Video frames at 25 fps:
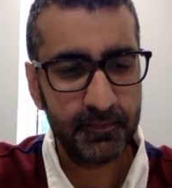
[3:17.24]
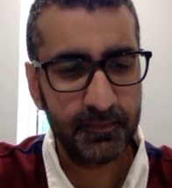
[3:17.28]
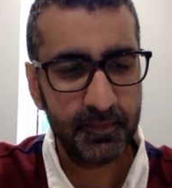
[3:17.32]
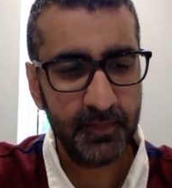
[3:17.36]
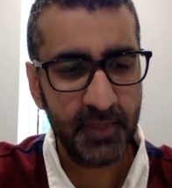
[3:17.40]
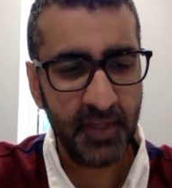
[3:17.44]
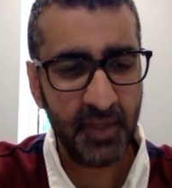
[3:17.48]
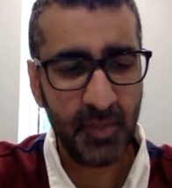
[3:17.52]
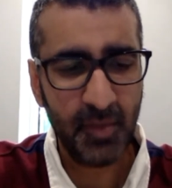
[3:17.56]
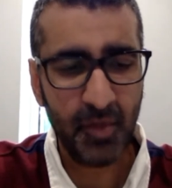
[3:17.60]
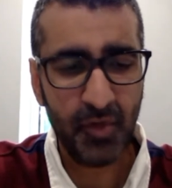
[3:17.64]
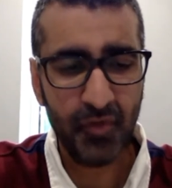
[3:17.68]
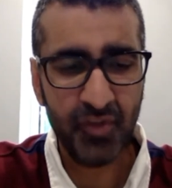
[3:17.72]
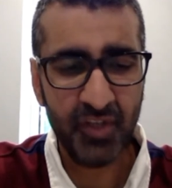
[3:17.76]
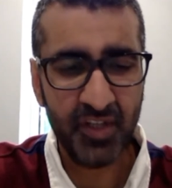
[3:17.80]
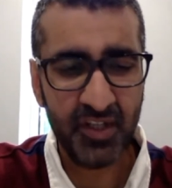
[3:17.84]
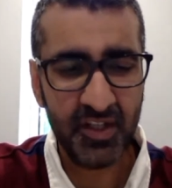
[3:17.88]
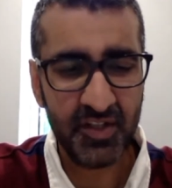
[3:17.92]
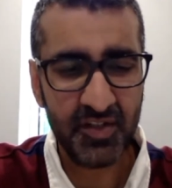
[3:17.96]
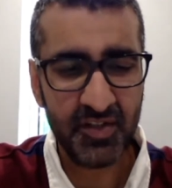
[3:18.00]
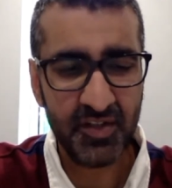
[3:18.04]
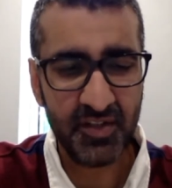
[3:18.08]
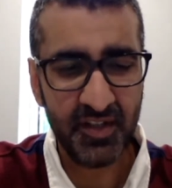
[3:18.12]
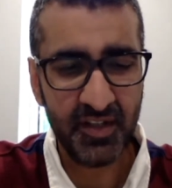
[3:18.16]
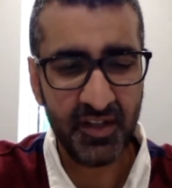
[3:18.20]
I'm more
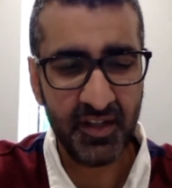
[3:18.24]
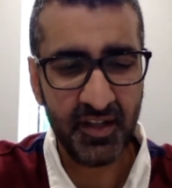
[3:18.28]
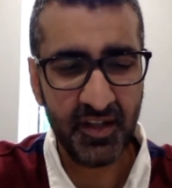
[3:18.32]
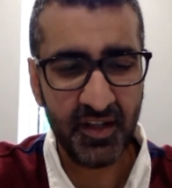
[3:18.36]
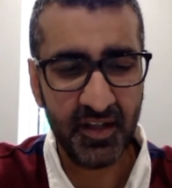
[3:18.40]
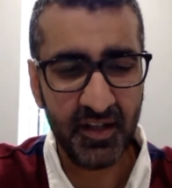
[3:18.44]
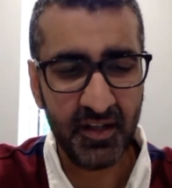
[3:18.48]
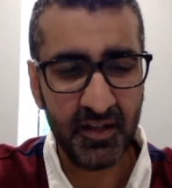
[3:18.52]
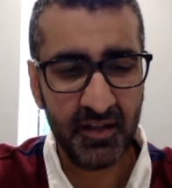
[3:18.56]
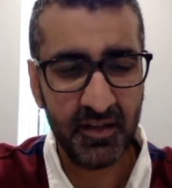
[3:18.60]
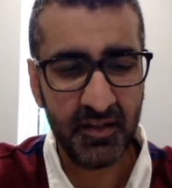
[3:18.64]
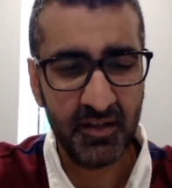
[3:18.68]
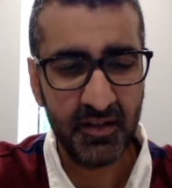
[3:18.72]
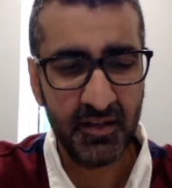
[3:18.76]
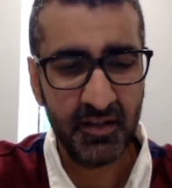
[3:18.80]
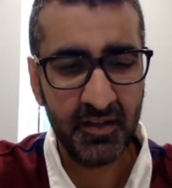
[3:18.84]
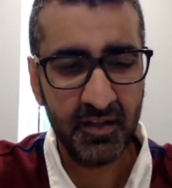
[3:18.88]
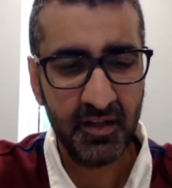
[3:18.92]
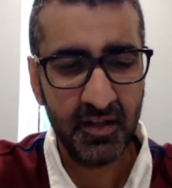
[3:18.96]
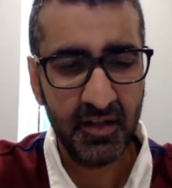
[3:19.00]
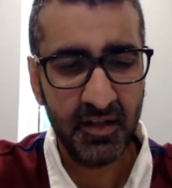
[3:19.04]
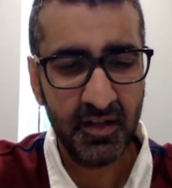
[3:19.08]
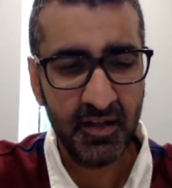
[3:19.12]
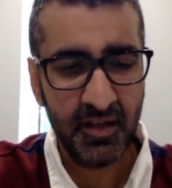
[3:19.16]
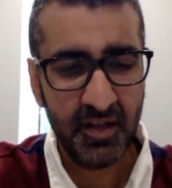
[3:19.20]
English than you think.
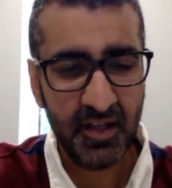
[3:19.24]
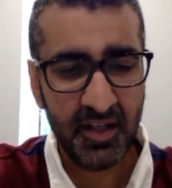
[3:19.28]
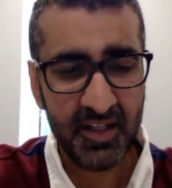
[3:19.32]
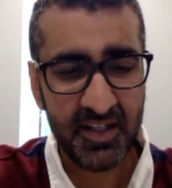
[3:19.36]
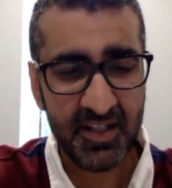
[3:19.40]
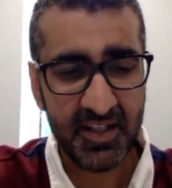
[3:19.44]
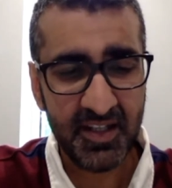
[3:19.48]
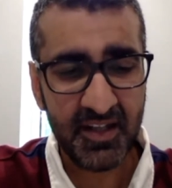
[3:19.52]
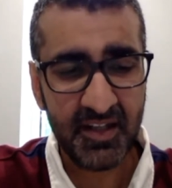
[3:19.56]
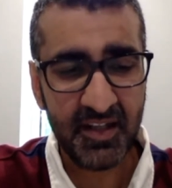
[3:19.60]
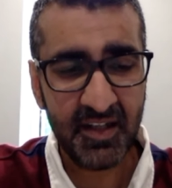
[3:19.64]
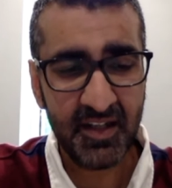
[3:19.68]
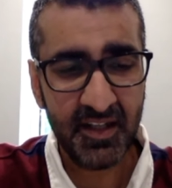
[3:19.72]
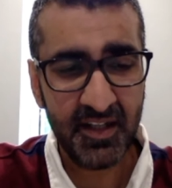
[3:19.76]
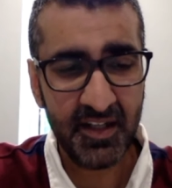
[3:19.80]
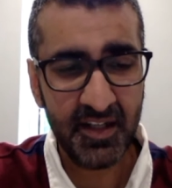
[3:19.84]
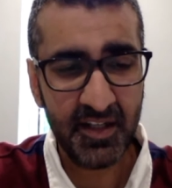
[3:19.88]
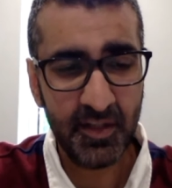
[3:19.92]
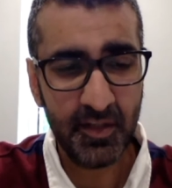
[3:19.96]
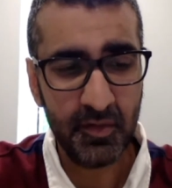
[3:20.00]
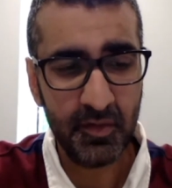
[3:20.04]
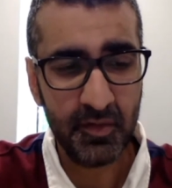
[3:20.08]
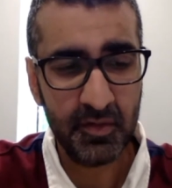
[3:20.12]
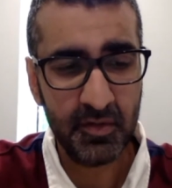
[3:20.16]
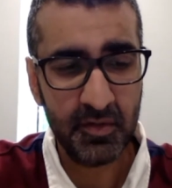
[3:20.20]
I stand in
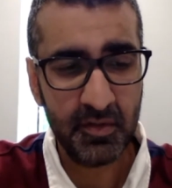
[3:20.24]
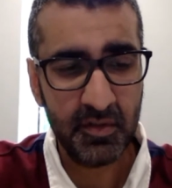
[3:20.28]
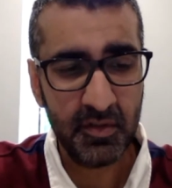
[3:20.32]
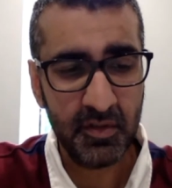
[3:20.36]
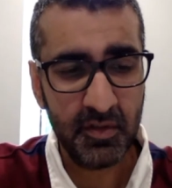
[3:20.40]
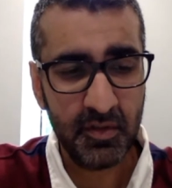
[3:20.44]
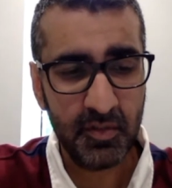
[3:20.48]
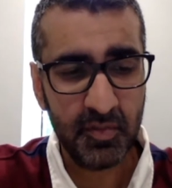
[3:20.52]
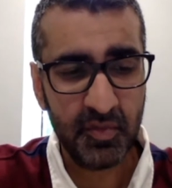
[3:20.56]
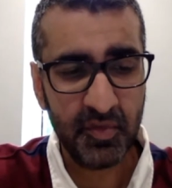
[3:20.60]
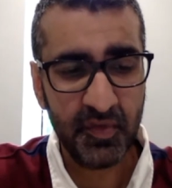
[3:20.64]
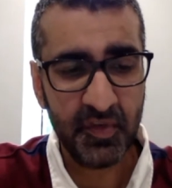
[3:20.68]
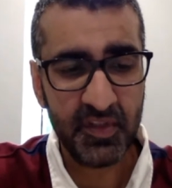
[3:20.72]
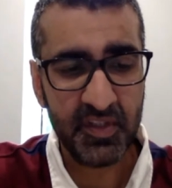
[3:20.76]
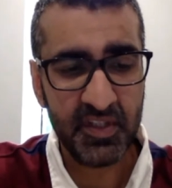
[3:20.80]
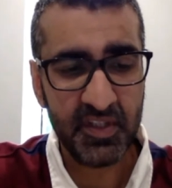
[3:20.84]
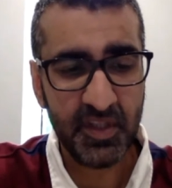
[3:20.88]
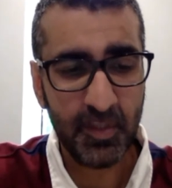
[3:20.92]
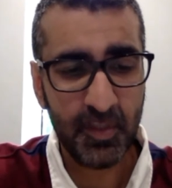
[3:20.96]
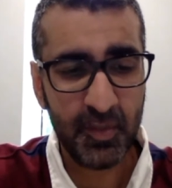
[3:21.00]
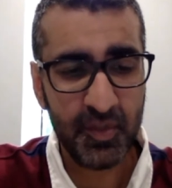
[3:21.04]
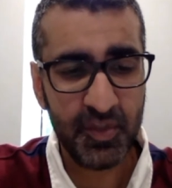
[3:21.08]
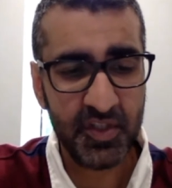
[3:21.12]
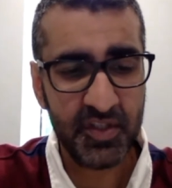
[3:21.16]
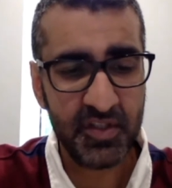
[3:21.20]
queues, prefer
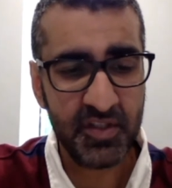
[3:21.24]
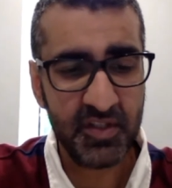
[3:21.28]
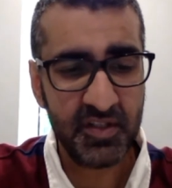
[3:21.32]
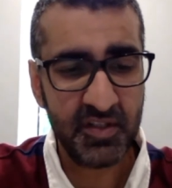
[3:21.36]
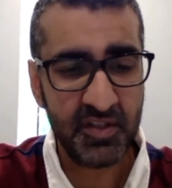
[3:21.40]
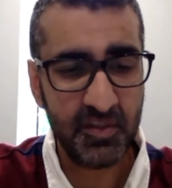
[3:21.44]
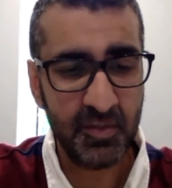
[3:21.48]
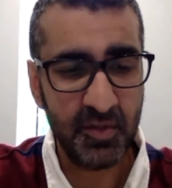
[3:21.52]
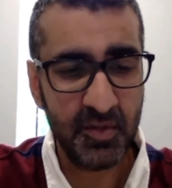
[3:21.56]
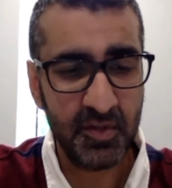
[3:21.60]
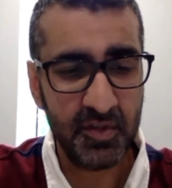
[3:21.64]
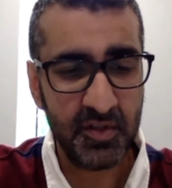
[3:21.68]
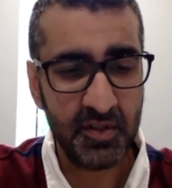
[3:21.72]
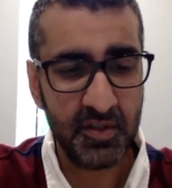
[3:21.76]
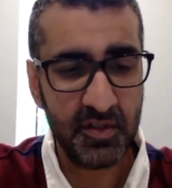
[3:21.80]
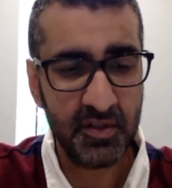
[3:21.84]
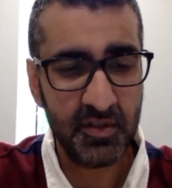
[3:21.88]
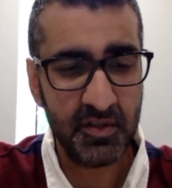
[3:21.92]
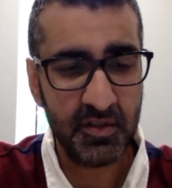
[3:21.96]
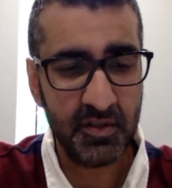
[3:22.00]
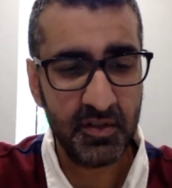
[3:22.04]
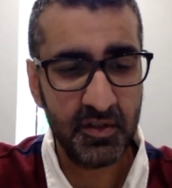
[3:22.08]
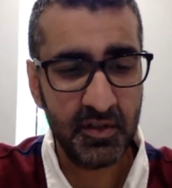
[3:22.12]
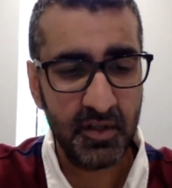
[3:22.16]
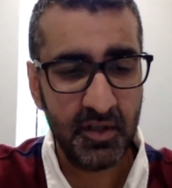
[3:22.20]
sandwiches to samosas,